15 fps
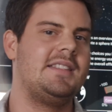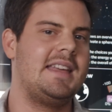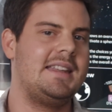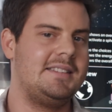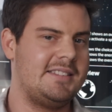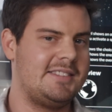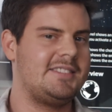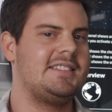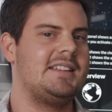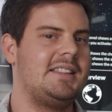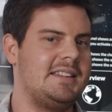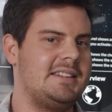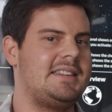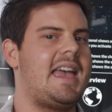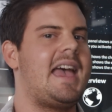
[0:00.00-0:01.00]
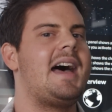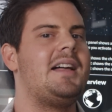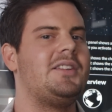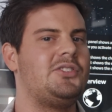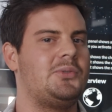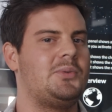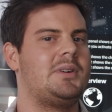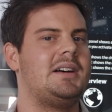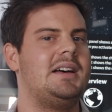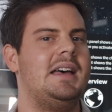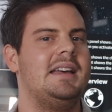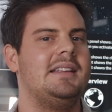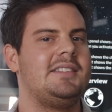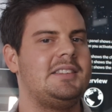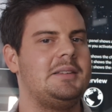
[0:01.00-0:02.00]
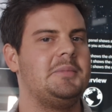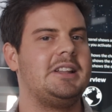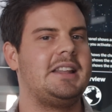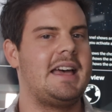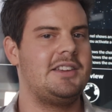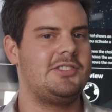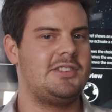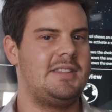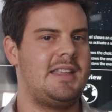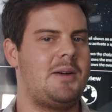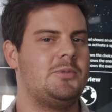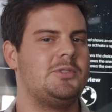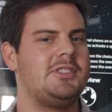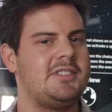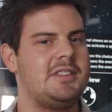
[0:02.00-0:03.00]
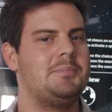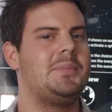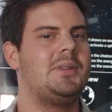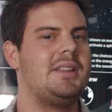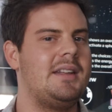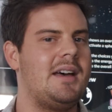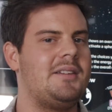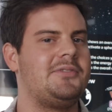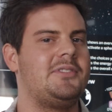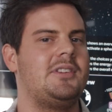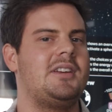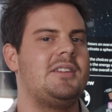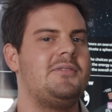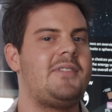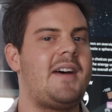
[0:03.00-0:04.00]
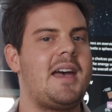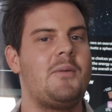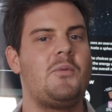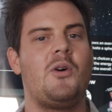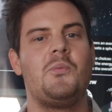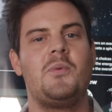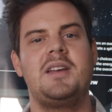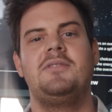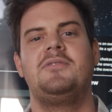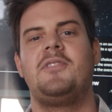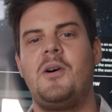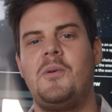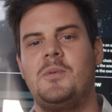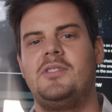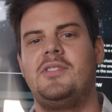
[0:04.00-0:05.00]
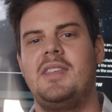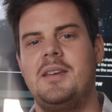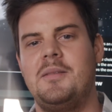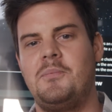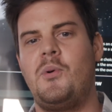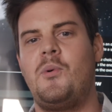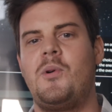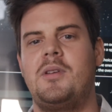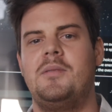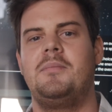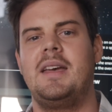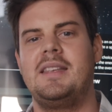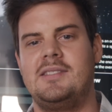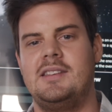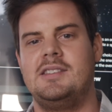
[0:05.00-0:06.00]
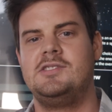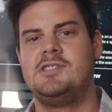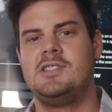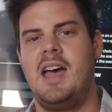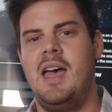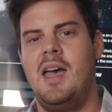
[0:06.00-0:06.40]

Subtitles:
and then distill it down to a simulation that was simple enough to convey what we felt was the important message.